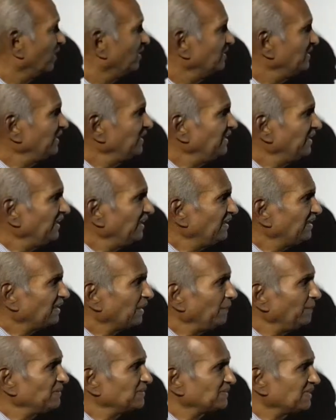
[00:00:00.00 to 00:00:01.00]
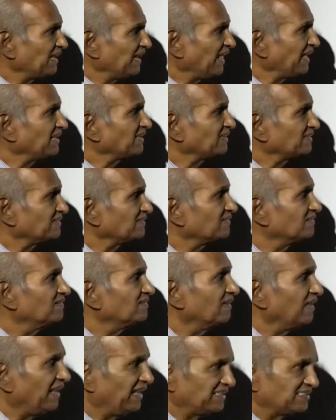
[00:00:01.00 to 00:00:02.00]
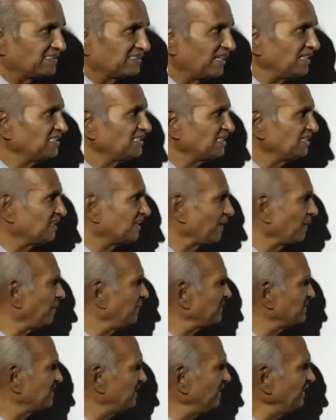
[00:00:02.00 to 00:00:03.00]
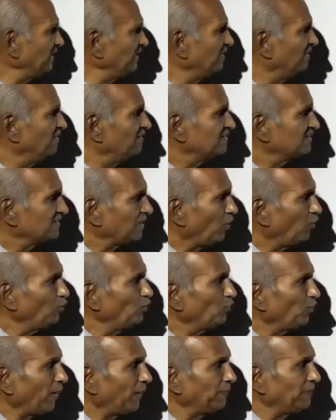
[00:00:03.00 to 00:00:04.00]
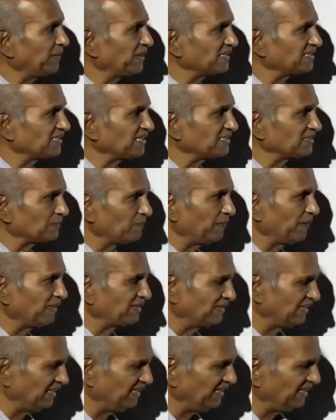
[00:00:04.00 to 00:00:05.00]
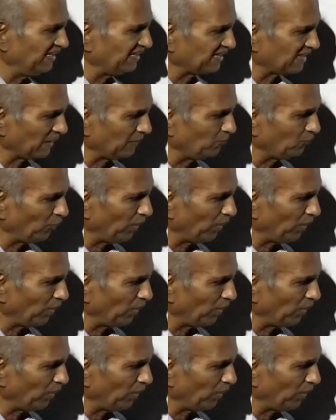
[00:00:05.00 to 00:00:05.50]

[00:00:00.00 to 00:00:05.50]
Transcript: The eardrum is like a stretched rubber sheet. Sound vibrations make the eardrum